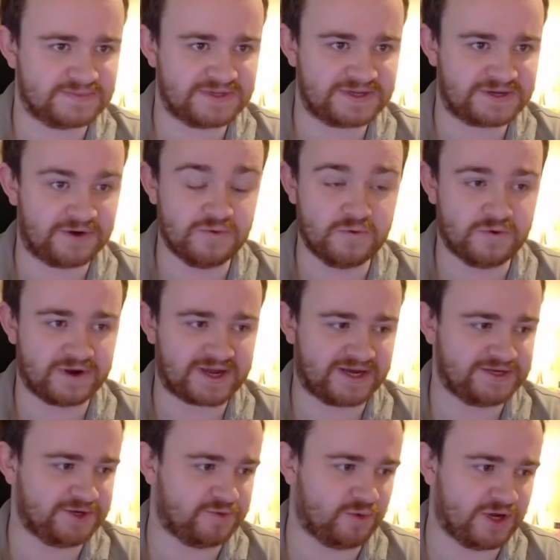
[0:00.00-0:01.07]
Oh, okay,
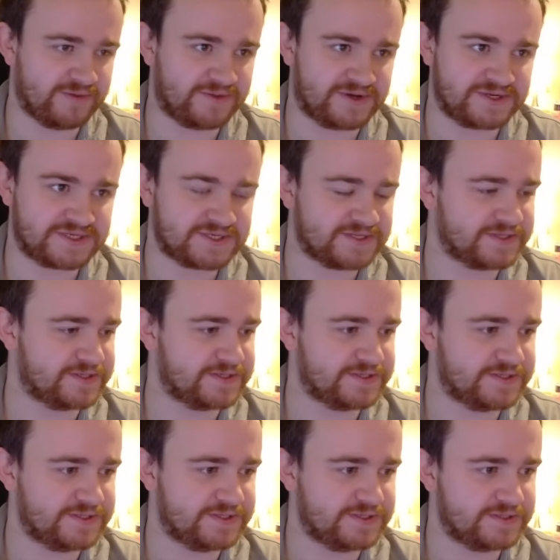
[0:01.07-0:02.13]
no Whitebeard.
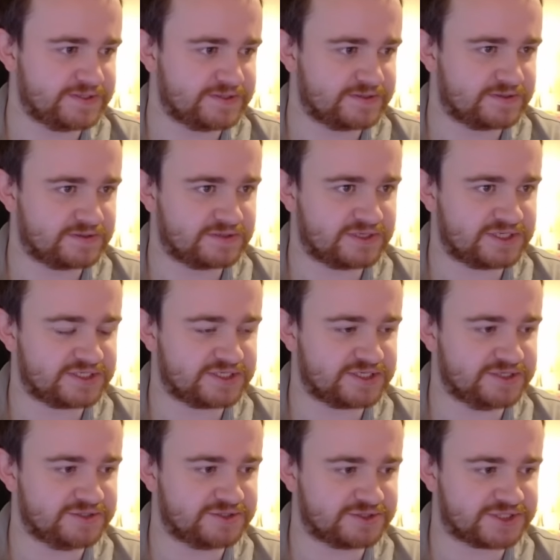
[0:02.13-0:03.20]
That's
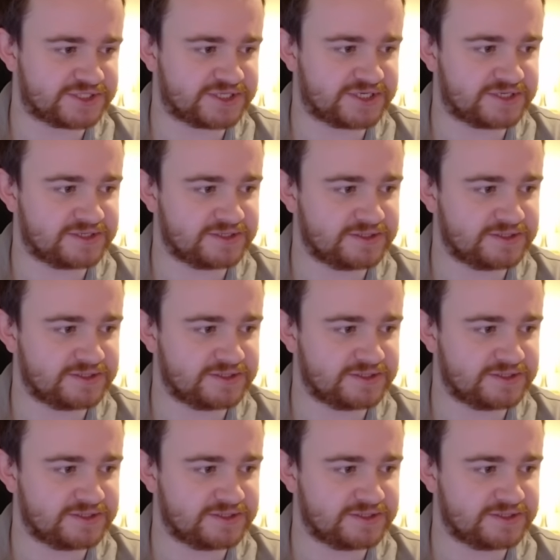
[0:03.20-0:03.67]
interesting.